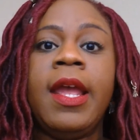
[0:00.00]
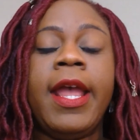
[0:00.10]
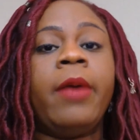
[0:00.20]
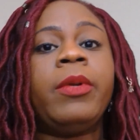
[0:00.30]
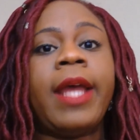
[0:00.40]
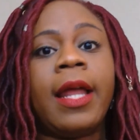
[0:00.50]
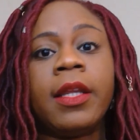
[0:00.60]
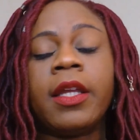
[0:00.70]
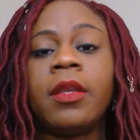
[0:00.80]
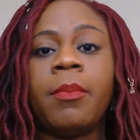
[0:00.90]
Every day I
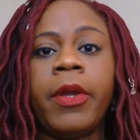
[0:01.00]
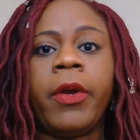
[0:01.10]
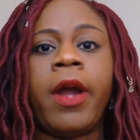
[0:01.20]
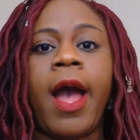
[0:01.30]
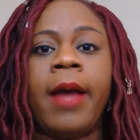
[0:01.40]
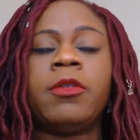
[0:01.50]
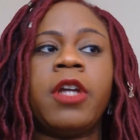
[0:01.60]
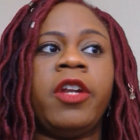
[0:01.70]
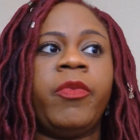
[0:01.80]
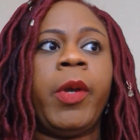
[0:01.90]
look in the mirror, I'm
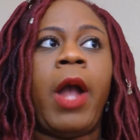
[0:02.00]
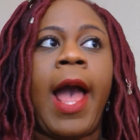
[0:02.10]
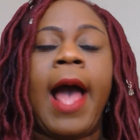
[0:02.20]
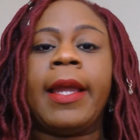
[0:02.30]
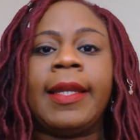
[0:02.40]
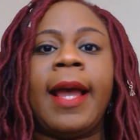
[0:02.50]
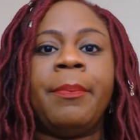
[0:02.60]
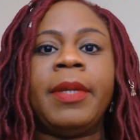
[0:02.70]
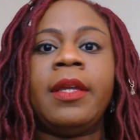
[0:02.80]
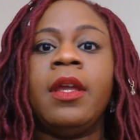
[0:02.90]
trying to figure out how can I
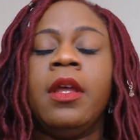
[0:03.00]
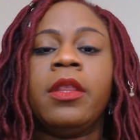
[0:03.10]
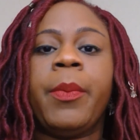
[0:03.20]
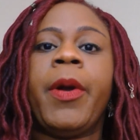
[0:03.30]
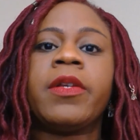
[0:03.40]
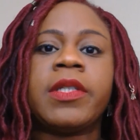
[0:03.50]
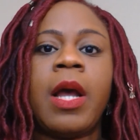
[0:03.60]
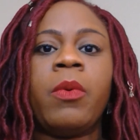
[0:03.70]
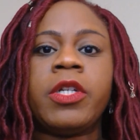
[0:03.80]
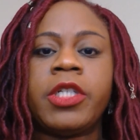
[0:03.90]
beat the person
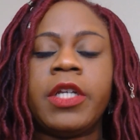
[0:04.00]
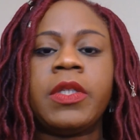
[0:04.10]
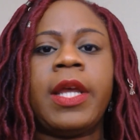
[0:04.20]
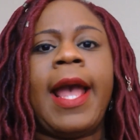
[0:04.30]
I was yesterday?